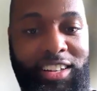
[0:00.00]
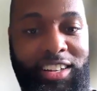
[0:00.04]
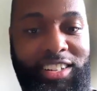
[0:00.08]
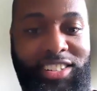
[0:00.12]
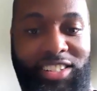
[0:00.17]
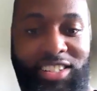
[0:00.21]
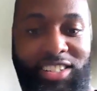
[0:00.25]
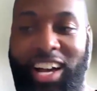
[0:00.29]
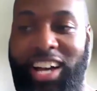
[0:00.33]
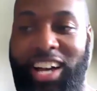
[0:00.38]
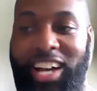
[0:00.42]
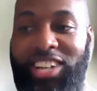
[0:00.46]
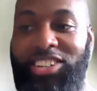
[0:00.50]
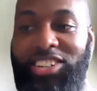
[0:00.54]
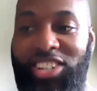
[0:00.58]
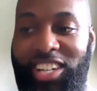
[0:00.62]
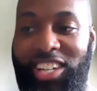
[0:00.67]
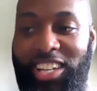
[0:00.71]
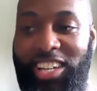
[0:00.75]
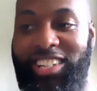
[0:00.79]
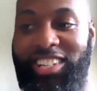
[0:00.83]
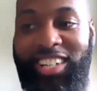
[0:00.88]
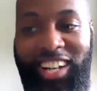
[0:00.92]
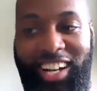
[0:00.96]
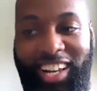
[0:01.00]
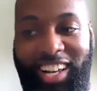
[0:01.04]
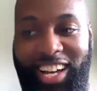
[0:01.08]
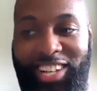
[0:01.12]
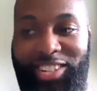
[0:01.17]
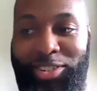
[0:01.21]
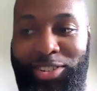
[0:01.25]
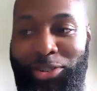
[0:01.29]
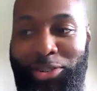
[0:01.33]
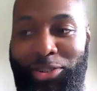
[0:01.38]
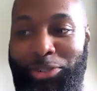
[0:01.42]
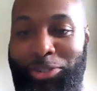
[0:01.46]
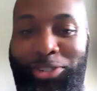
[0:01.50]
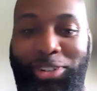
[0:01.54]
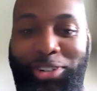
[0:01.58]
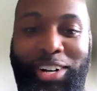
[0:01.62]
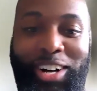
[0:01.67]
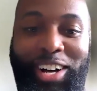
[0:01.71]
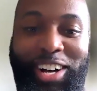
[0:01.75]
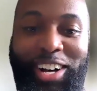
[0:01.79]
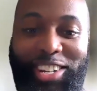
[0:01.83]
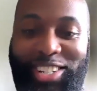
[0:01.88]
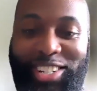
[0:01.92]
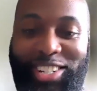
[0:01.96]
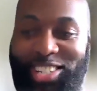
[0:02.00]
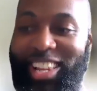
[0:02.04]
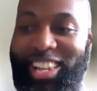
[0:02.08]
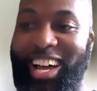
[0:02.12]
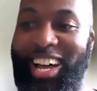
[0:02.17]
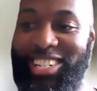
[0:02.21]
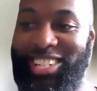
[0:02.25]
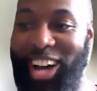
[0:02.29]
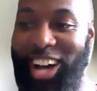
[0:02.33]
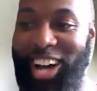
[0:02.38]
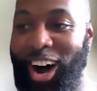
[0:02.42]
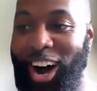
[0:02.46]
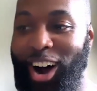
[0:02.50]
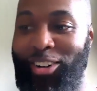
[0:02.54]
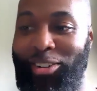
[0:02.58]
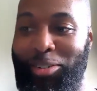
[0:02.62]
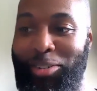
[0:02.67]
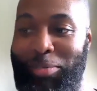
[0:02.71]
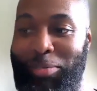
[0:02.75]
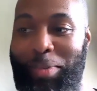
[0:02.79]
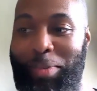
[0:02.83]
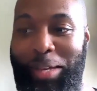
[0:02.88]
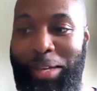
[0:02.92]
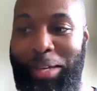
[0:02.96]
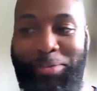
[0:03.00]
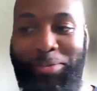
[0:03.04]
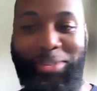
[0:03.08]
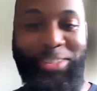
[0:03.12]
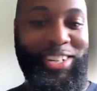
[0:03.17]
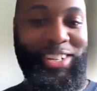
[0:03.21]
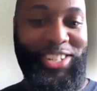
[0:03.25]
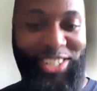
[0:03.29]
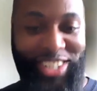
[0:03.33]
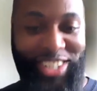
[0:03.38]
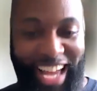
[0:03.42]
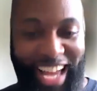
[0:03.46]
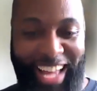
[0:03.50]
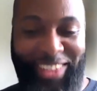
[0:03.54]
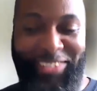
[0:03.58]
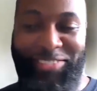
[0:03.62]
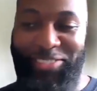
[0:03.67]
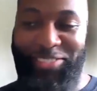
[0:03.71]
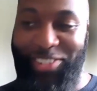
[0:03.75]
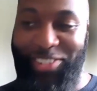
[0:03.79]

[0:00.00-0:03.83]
slash Indian classical slash R&B musician and